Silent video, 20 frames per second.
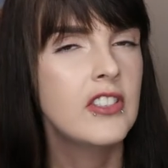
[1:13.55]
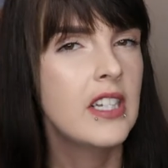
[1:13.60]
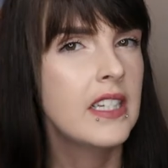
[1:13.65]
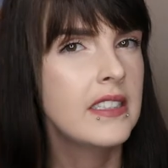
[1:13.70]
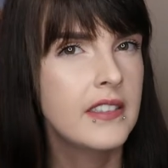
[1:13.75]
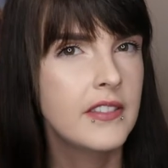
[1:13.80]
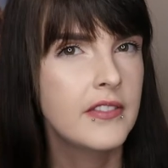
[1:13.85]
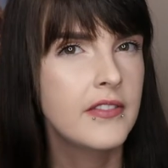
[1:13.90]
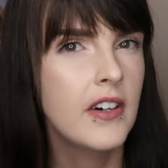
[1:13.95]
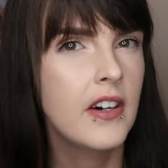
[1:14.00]
you
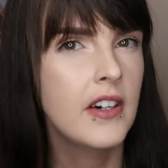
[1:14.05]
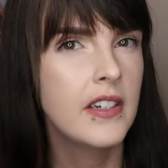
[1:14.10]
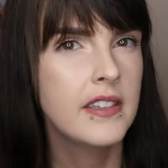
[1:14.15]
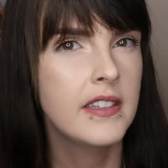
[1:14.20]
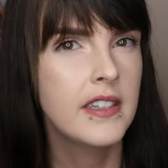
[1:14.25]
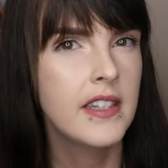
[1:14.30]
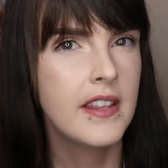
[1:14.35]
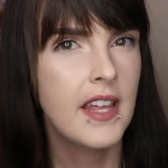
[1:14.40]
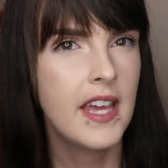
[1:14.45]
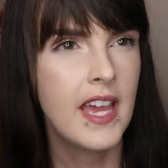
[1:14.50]
tend to
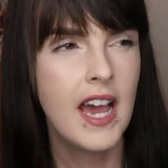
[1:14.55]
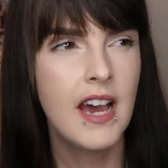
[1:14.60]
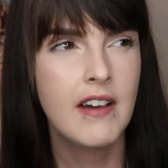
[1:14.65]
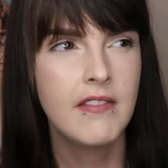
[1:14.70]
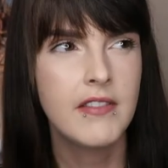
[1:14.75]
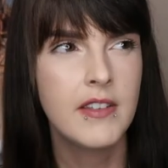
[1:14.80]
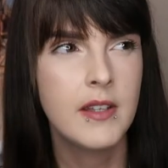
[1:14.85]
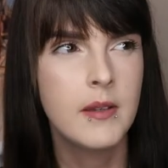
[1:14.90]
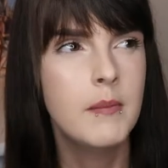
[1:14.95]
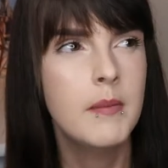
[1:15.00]
find that they
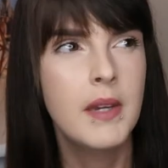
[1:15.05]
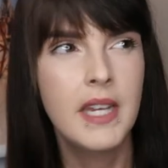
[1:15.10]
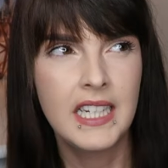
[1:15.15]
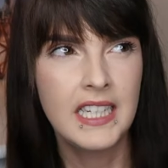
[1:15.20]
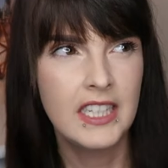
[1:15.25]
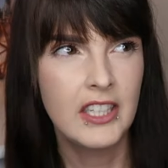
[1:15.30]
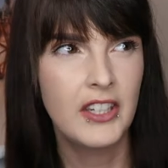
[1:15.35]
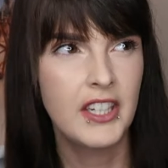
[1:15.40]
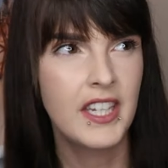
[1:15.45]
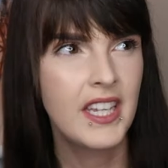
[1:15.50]
have them
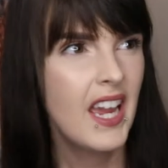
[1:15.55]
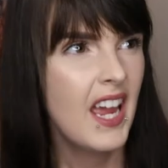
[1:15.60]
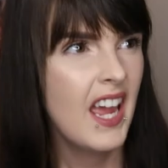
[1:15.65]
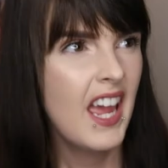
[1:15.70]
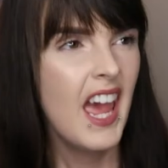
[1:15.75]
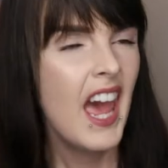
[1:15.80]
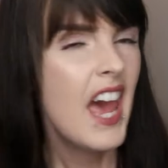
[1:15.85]
in like